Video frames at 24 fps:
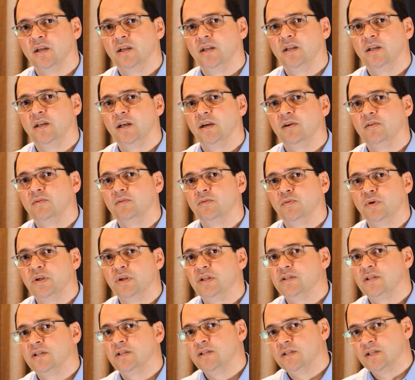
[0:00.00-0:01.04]
You know, for
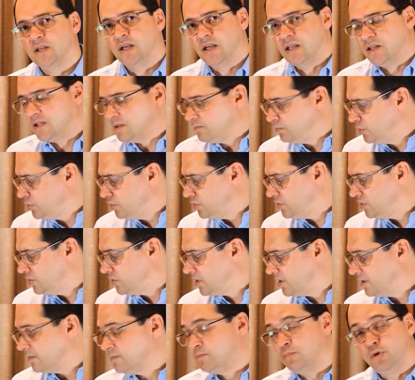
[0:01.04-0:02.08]
instance, the
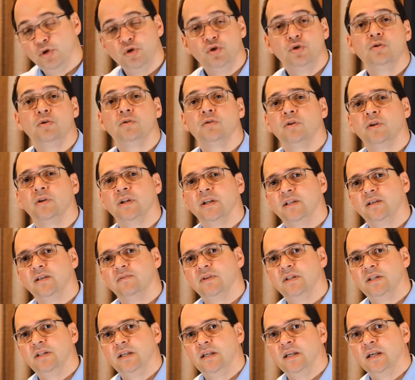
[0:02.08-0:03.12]
Bluetooth
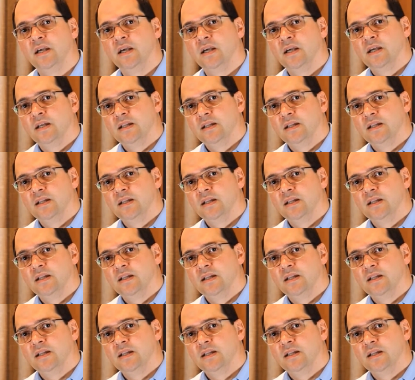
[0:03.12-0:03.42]
connectivity,